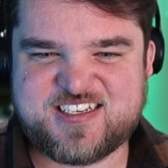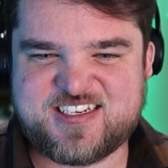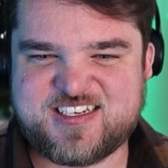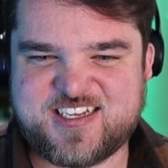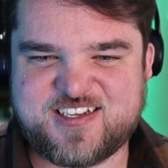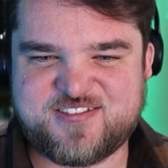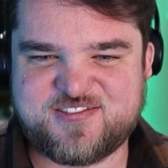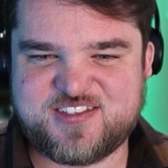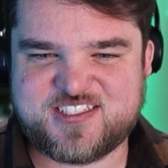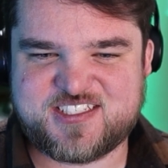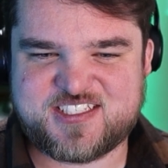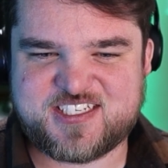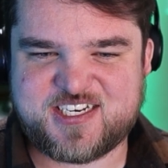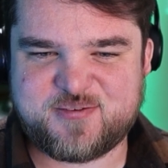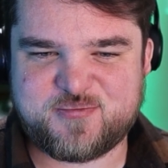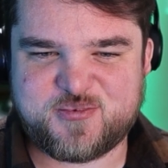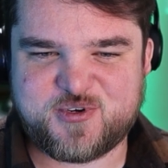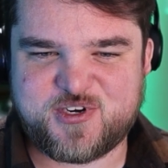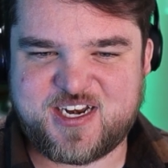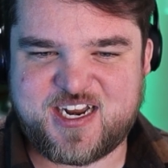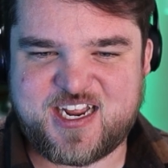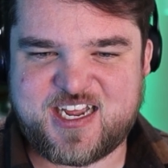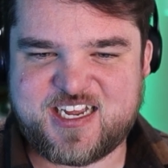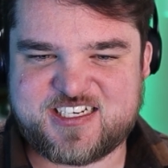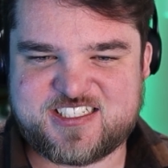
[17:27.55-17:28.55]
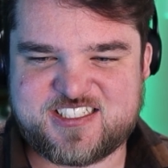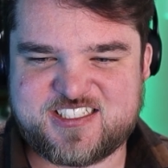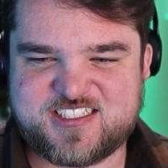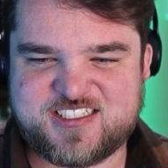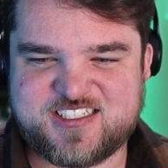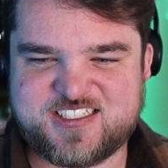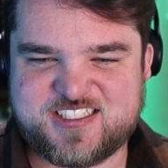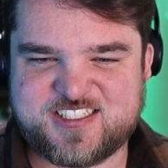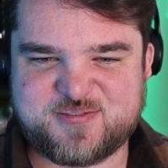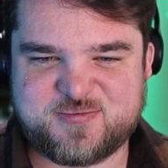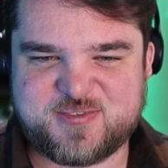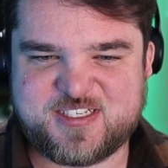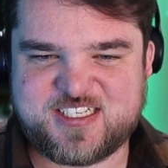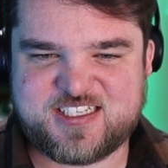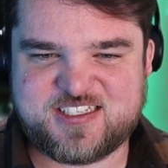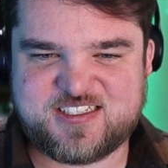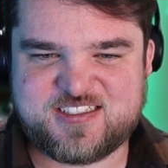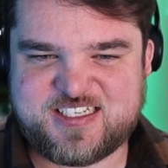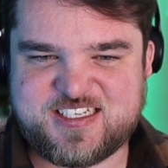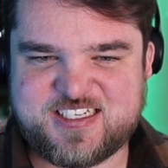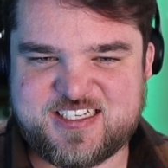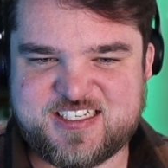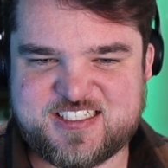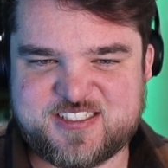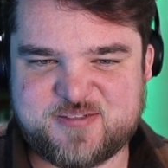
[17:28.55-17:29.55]
didn't have the same reaction as me.
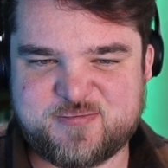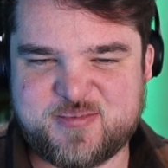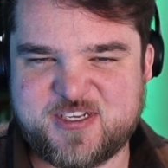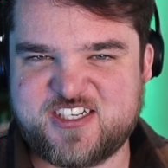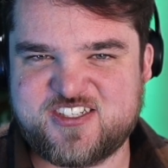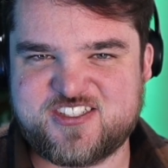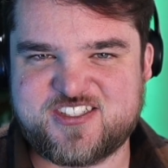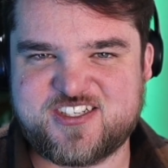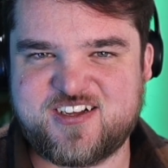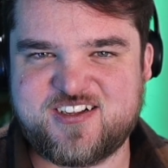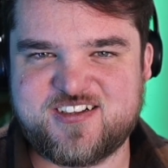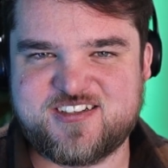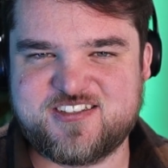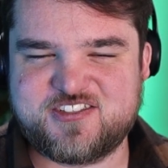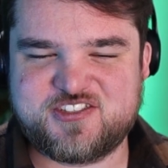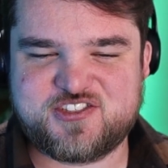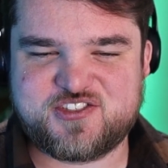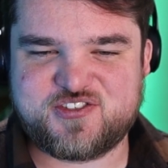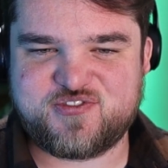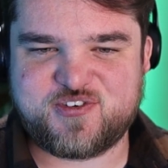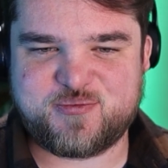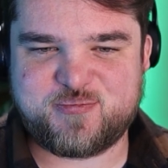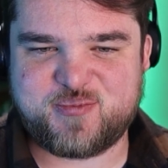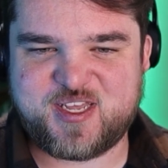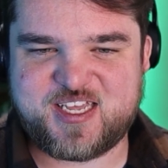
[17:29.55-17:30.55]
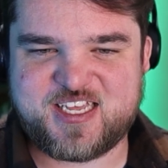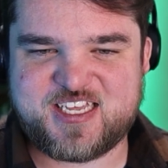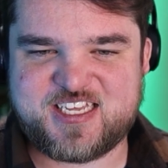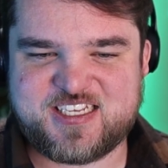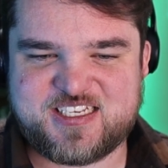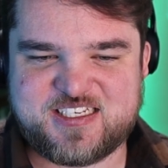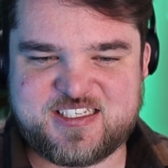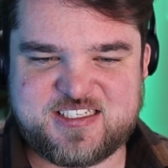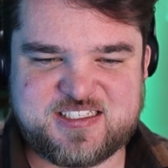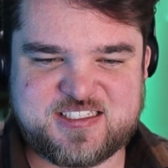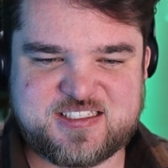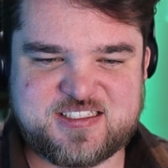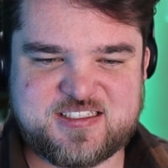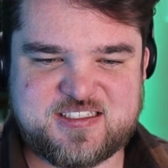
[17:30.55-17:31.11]
He has a better tolerance for pain.